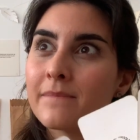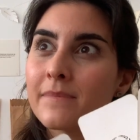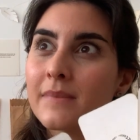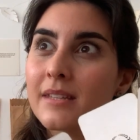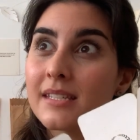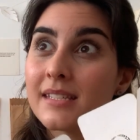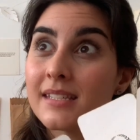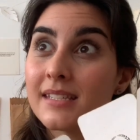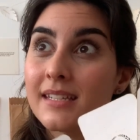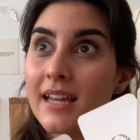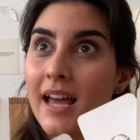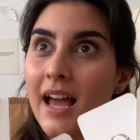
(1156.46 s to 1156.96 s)

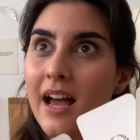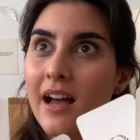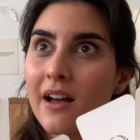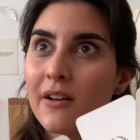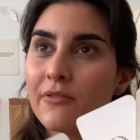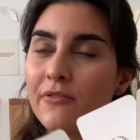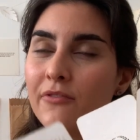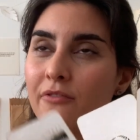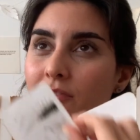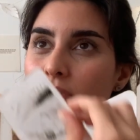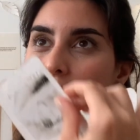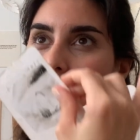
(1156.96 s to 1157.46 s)
staff,
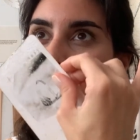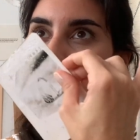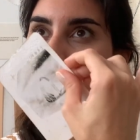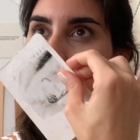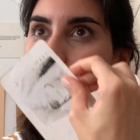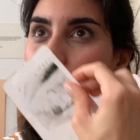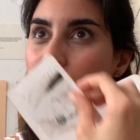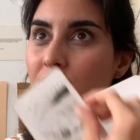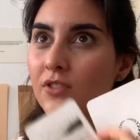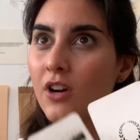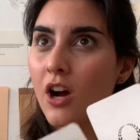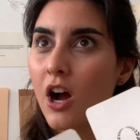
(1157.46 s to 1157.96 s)

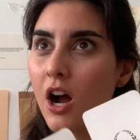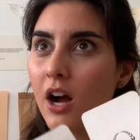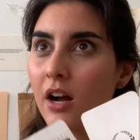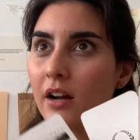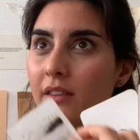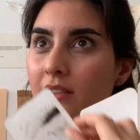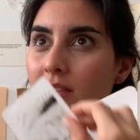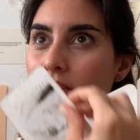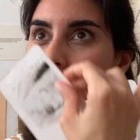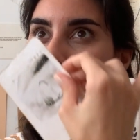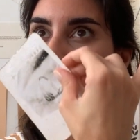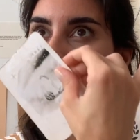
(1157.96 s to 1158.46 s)
this rock,
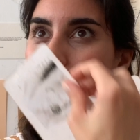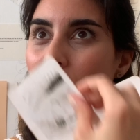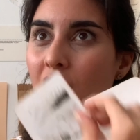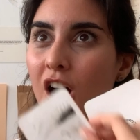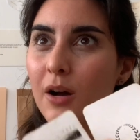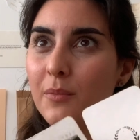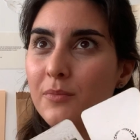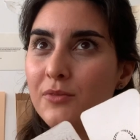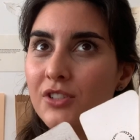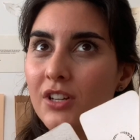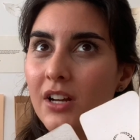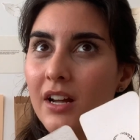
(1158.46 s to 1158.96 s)
this
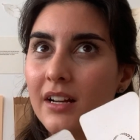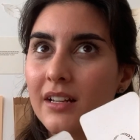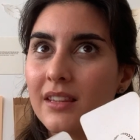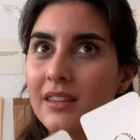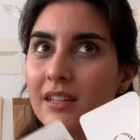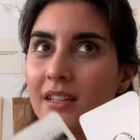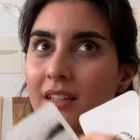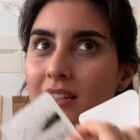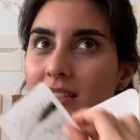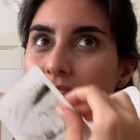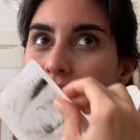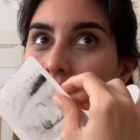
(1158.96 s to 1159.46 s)
object,
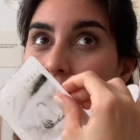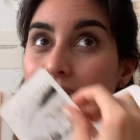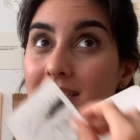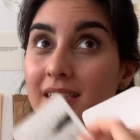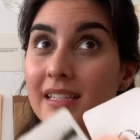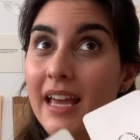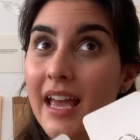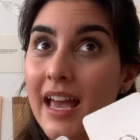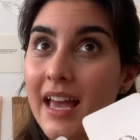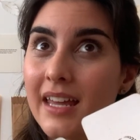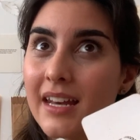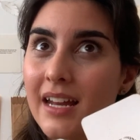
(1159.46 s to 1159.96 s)
this
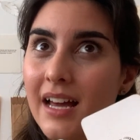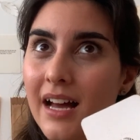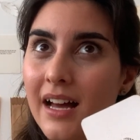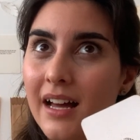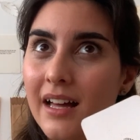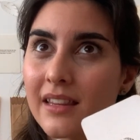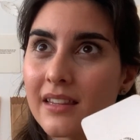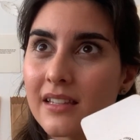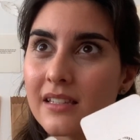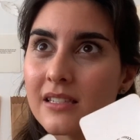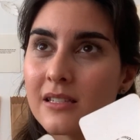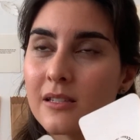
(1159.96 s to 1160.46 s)
antenna,
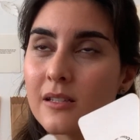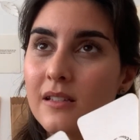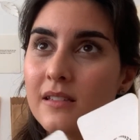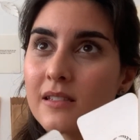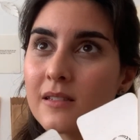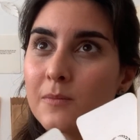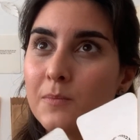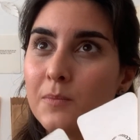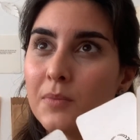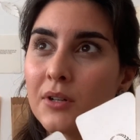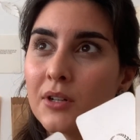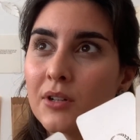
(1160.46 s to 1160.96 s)
this
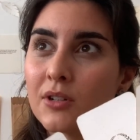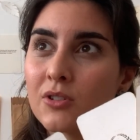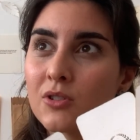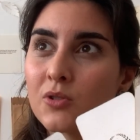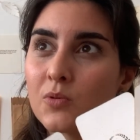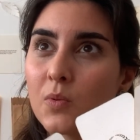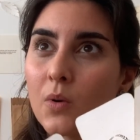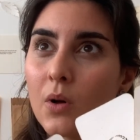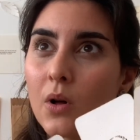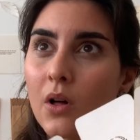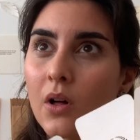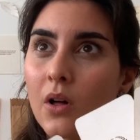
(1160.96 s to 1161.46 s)

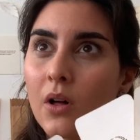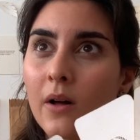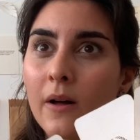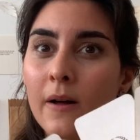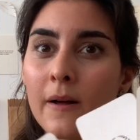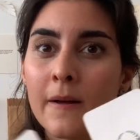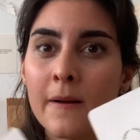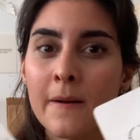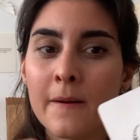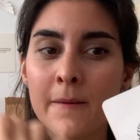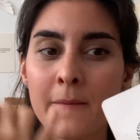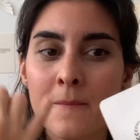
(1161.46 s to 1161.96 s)
spiritual
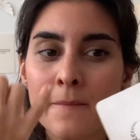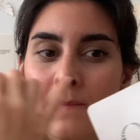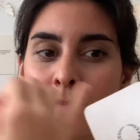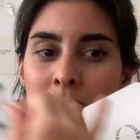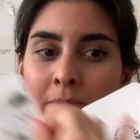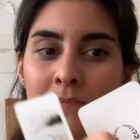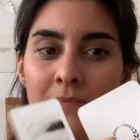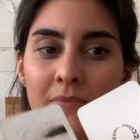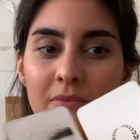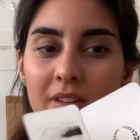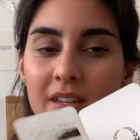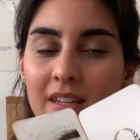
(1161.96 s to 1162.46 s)

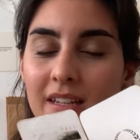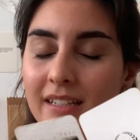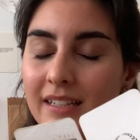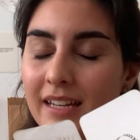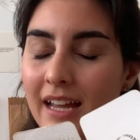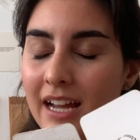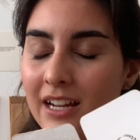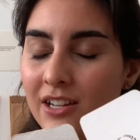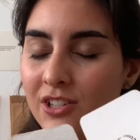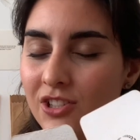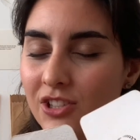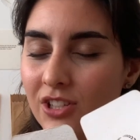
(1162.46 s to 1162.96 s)

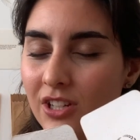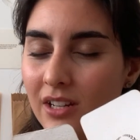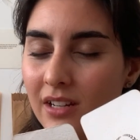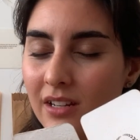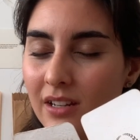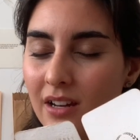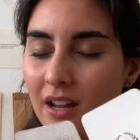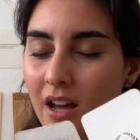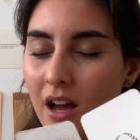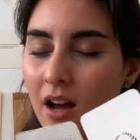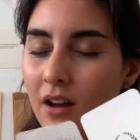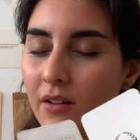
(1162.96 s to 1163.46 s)
connection
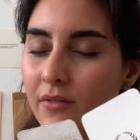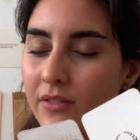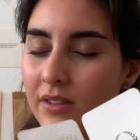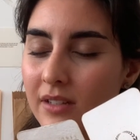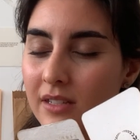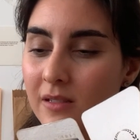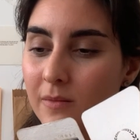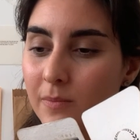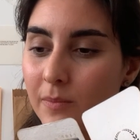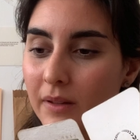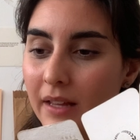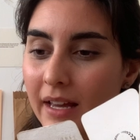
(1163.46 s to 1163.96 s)
of
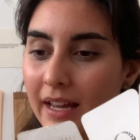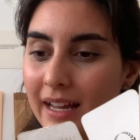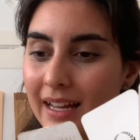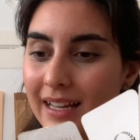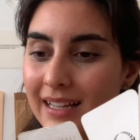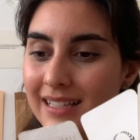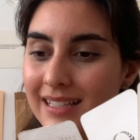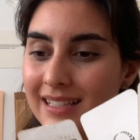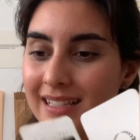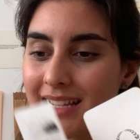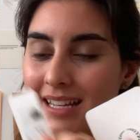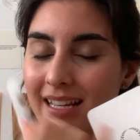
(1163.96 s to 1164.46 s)
this
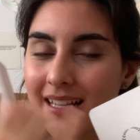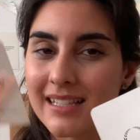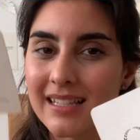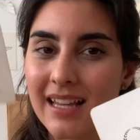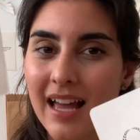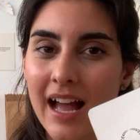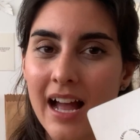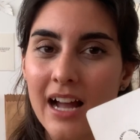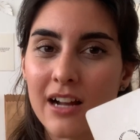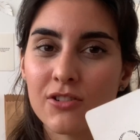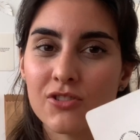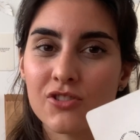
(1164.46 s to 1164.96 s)
place is
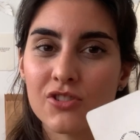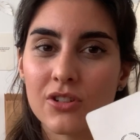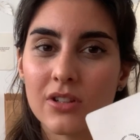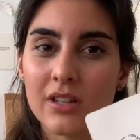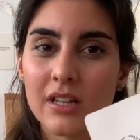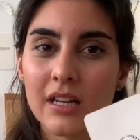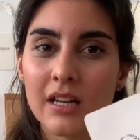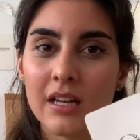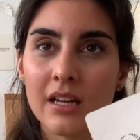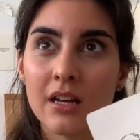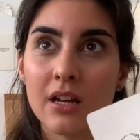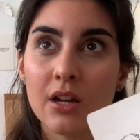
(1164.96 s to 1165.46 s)

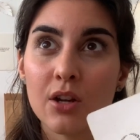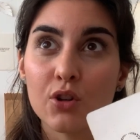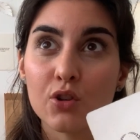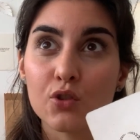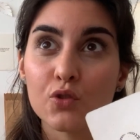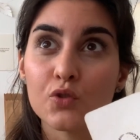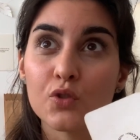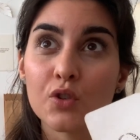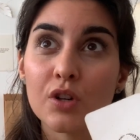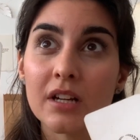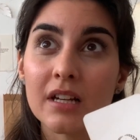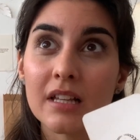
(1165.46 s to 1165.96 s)
actually
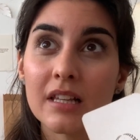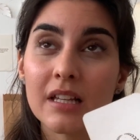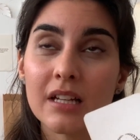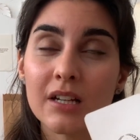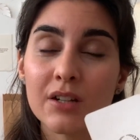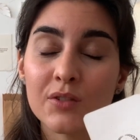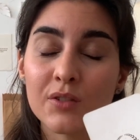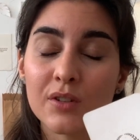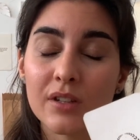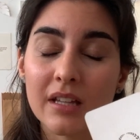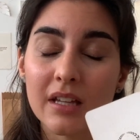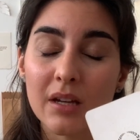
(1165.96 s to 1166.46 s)
really,
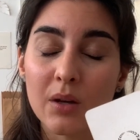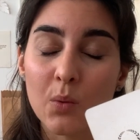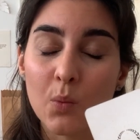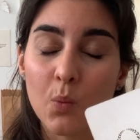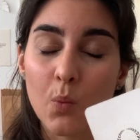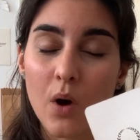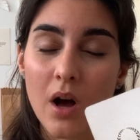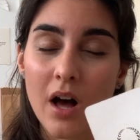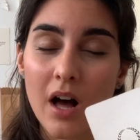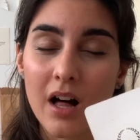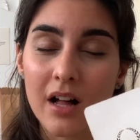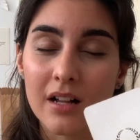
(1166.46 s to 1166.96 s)
really
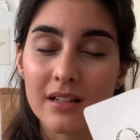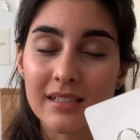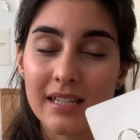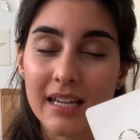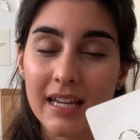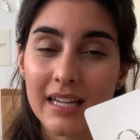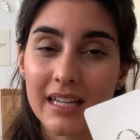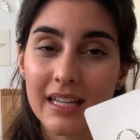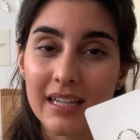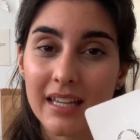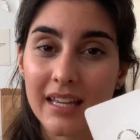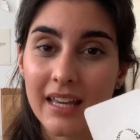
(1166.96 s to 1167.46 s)
well
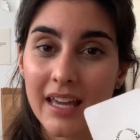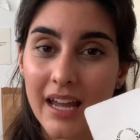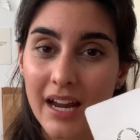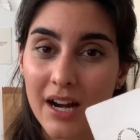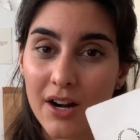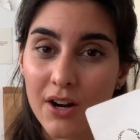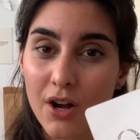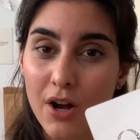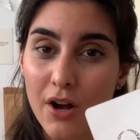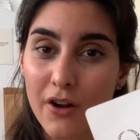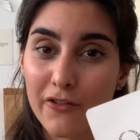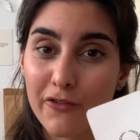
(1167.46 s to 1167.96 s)
taken
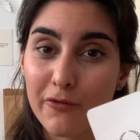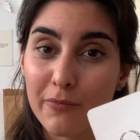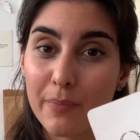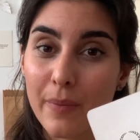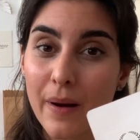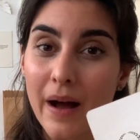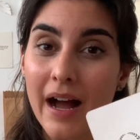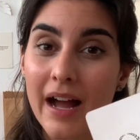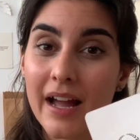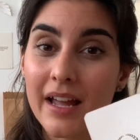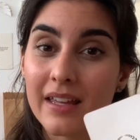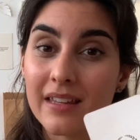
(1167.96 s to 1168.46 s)
care of
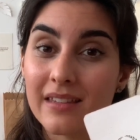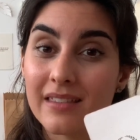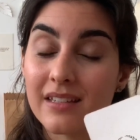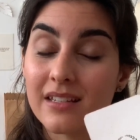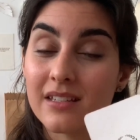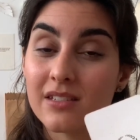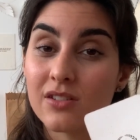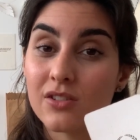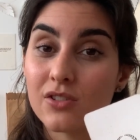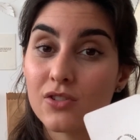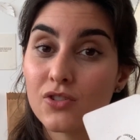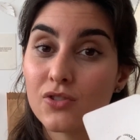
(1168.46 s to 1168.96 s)
by
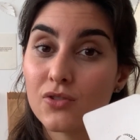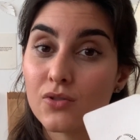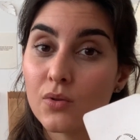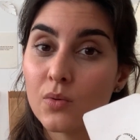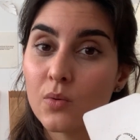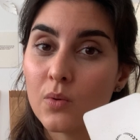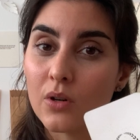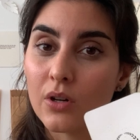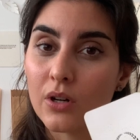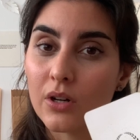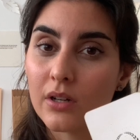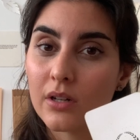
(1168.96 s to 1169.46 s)
this
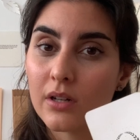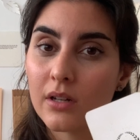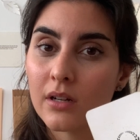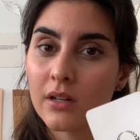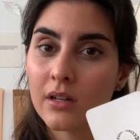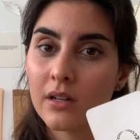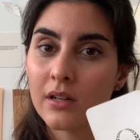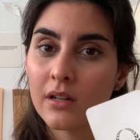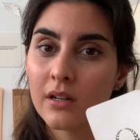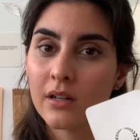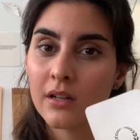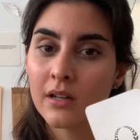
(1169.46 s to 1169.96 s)
steward.
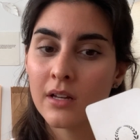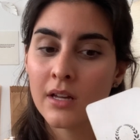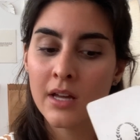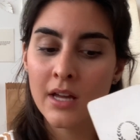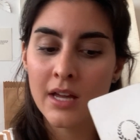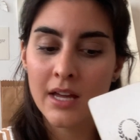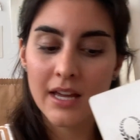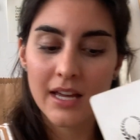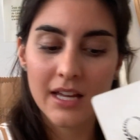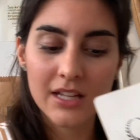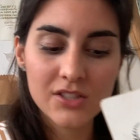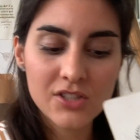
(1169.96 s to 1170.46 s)

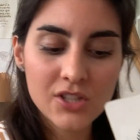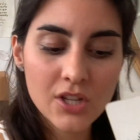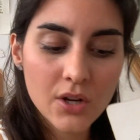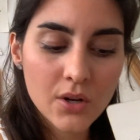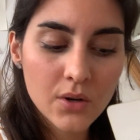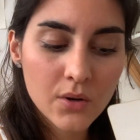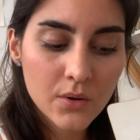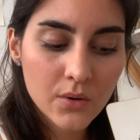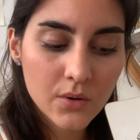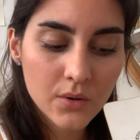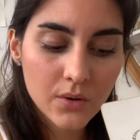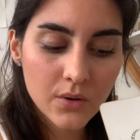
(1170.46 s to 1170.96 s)
And
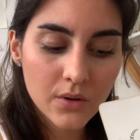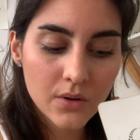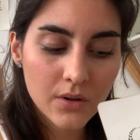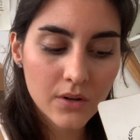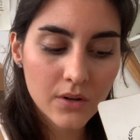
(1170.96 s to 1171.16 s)
so